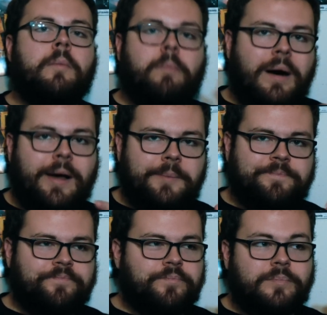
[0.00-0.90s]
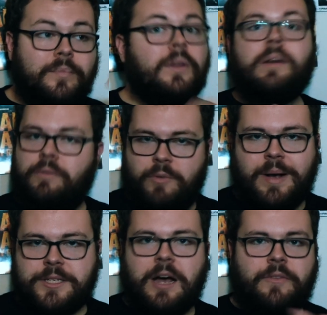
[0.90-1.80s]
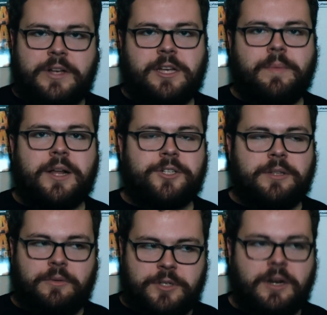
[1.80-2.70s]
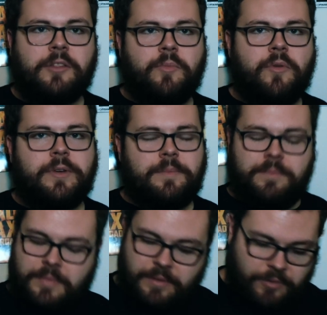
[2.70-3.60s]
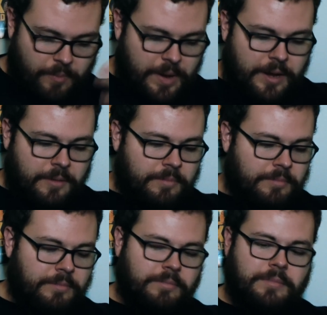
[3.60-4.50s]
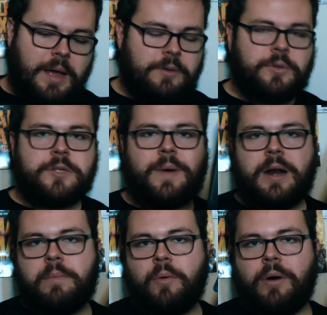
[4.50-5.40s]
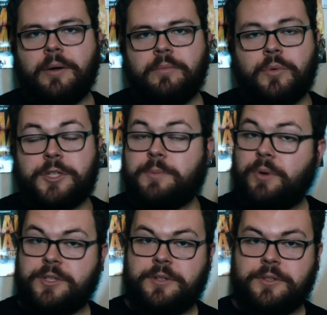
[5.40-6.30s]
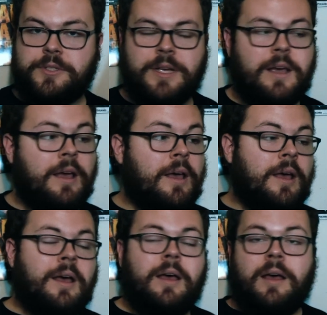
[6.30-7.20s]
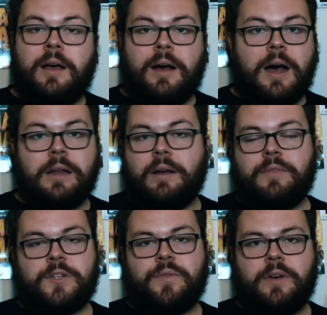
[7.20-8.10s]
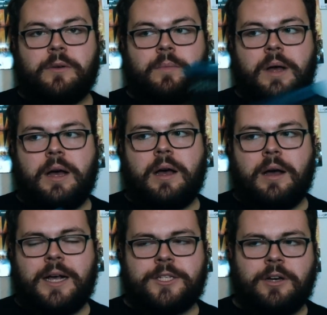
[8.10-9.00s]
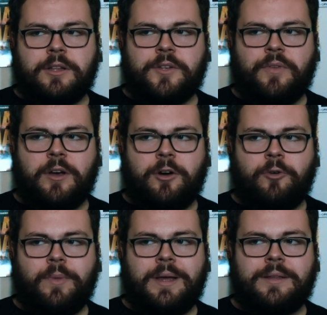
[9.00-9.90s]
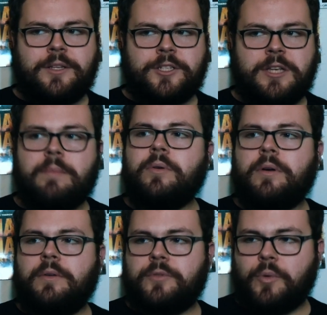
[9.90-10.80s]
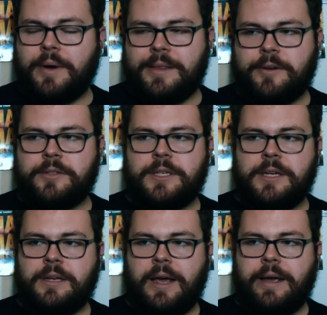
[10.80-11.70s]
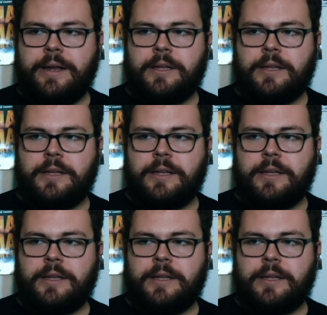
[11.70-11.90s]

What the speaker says: But for myself, as I mentioned, there was another movie, and for me, that was my number 1, which is Prisoners. I love this film. I saw this film in December of 2013, and